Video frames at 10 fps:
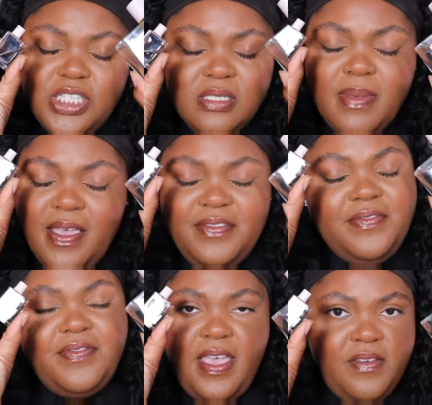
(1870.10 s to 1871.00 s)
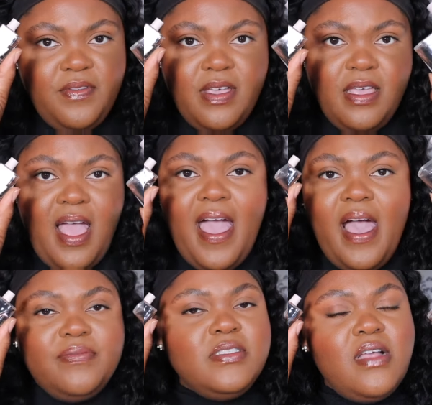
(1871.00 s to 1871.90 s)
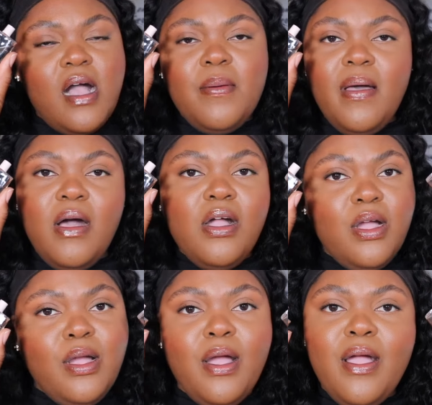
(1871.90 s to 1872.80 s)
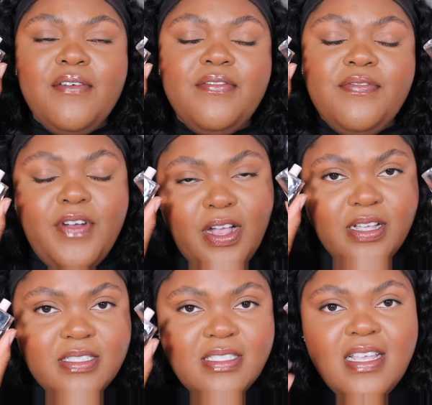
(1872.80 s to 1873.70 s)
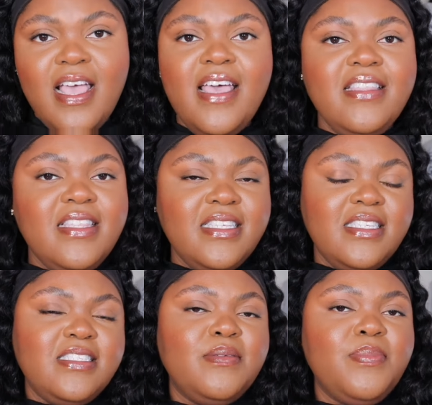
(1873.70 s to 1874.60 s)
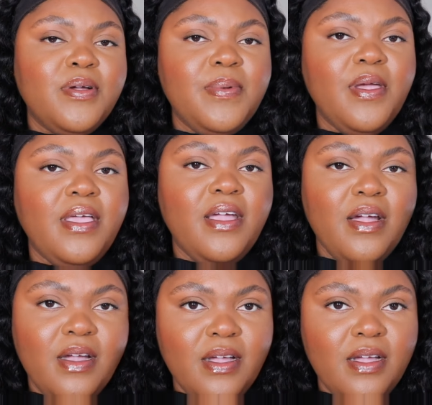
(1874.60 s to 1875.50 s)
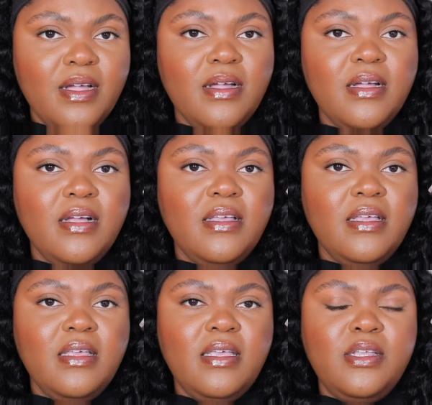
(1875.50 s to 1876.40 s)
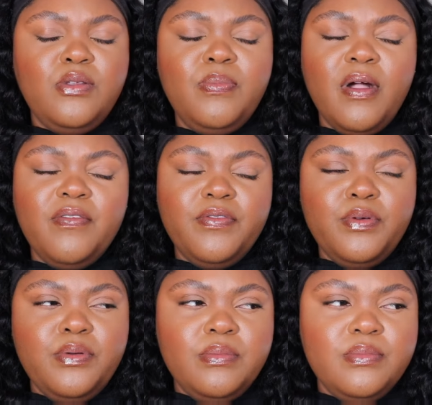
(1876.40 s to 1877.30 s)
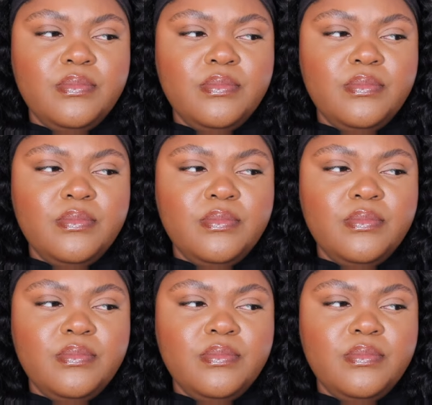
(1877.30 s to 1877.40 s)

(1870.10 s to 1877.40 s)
she's my favorite, I have to talk about her first. This is the Burberry Her Eau de Parfum.